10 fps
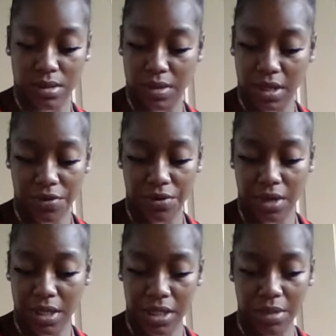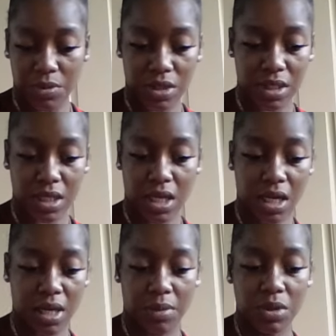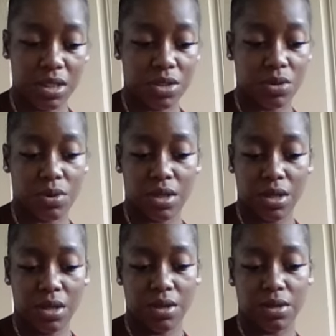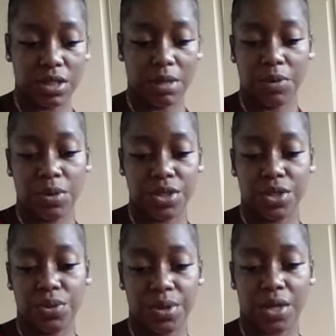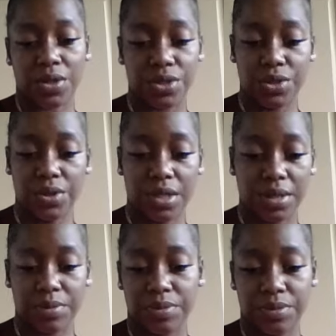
I have here, I need more time. What is going on? Tell me what to do and I'll do it.